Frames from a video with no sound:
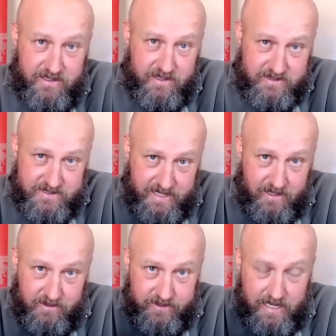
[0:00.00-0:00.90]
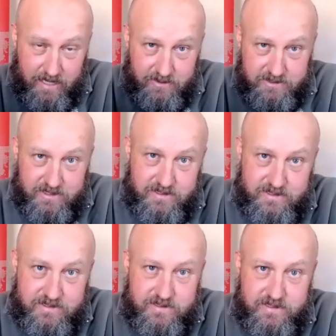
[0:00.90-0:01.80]
and Natal now is a
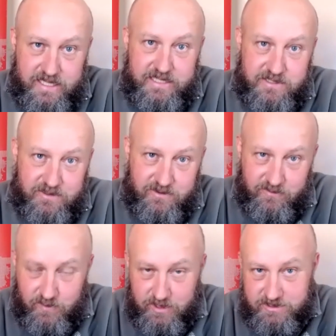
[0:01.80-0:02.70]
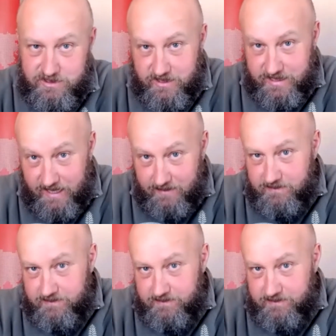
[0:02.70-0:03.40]
teaser of what's to come,